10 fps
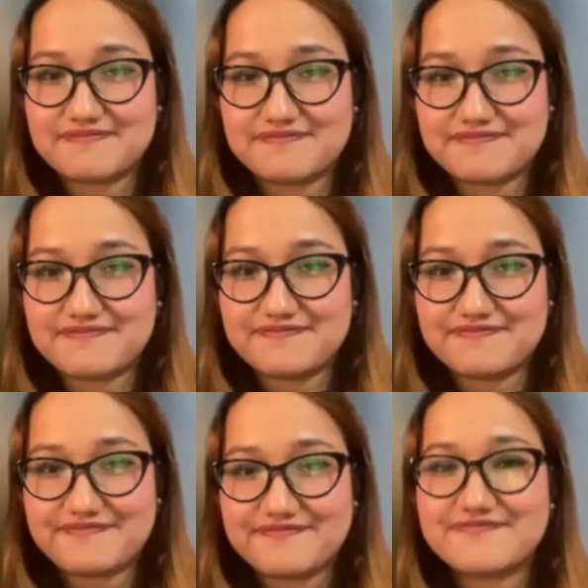the
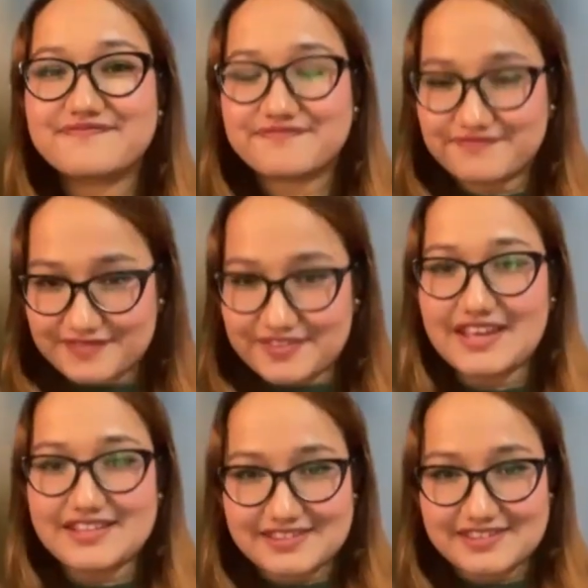community and the youth yeah.
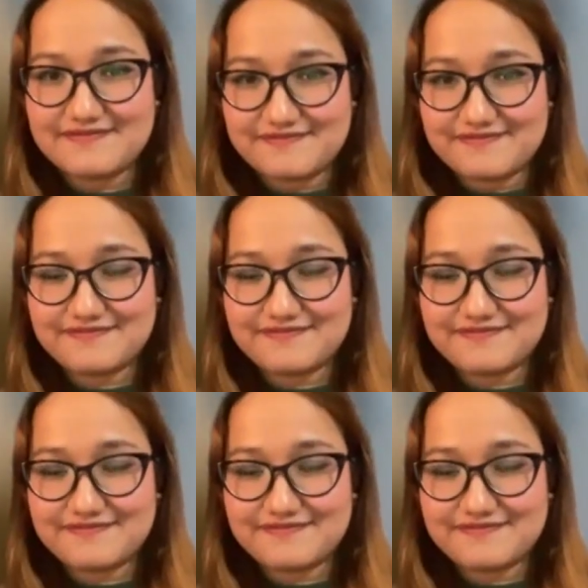can play a great